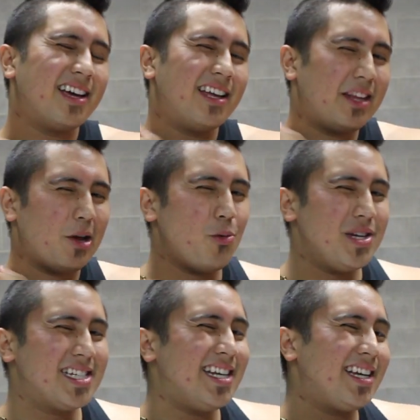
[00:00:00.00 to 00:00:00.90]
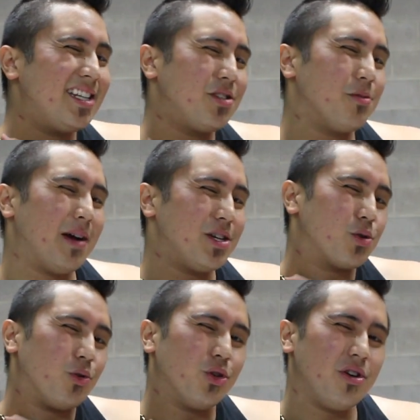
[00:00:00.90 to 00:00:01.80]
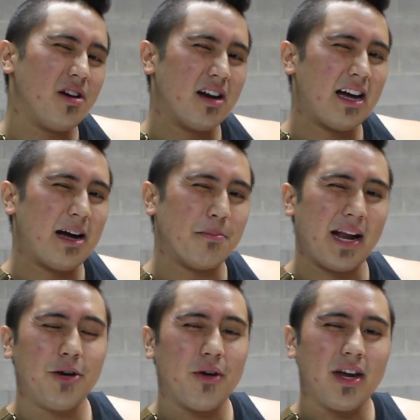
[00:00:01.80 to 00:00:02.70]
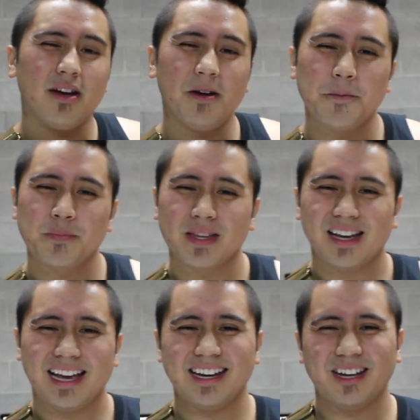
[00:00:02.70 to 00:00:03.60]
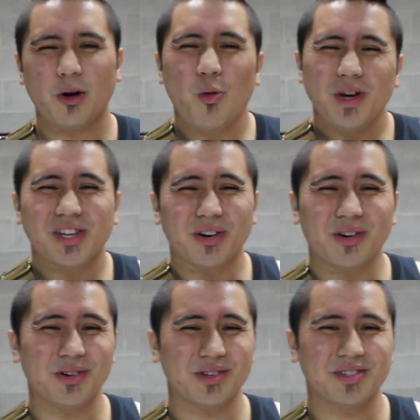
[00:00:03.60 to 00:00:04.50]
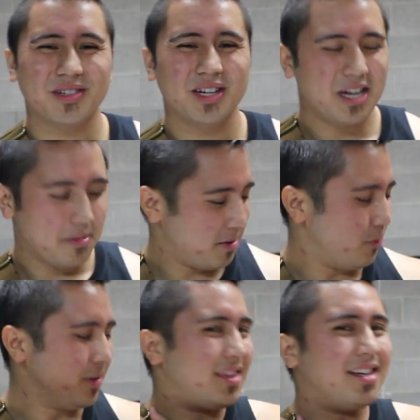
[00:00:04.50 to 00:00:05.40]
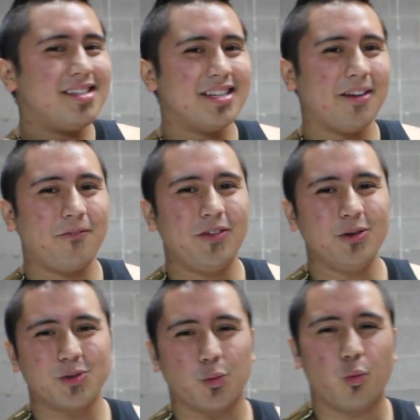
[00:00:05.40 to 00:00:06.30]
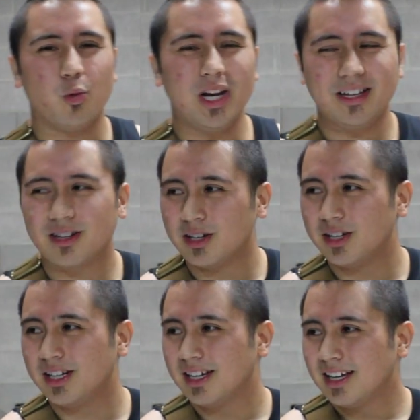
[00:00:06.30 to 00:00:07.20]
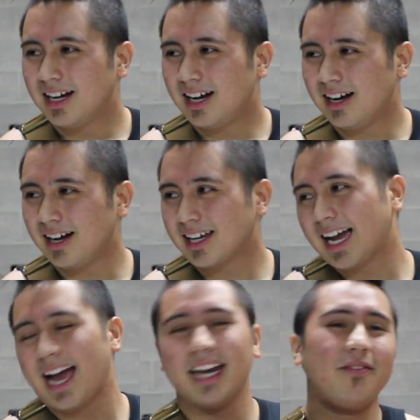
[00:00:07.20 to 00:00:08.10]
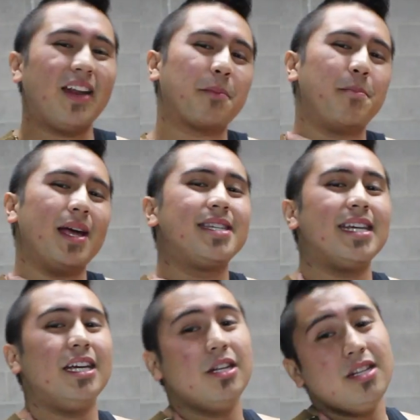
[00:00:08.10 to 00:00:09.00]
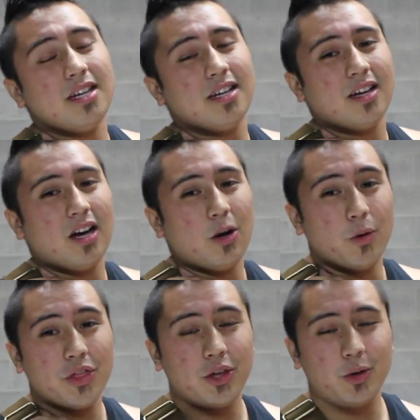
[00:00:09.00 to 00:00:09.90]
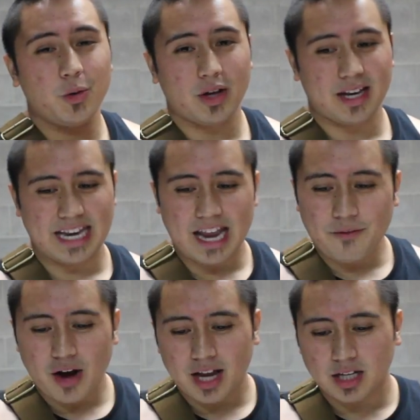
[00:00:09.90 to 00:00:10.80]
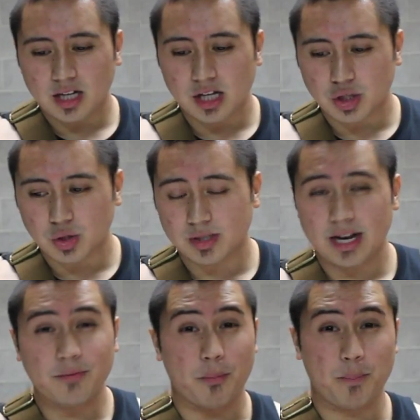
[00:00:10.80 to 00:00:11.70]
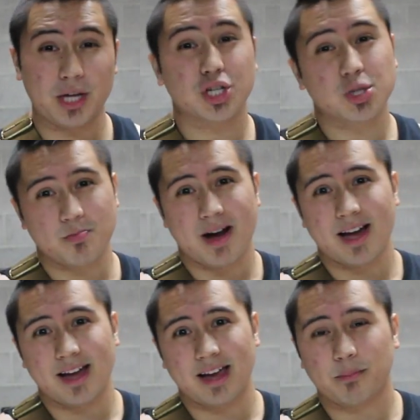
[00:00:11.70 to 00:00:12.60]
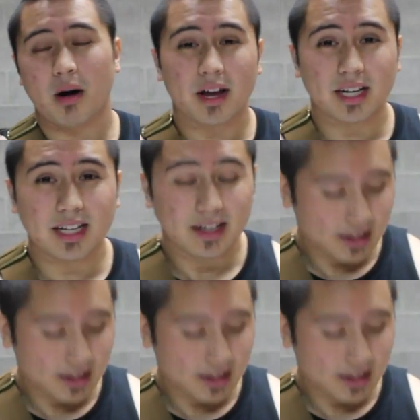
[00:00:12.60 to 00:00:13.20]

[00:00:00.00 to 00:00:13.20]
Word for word: They always dig into my shoulder blade right here, and it always hurts. But with this, it feels really good, kind of like bends in with you. Never had any issues, never pinched my body,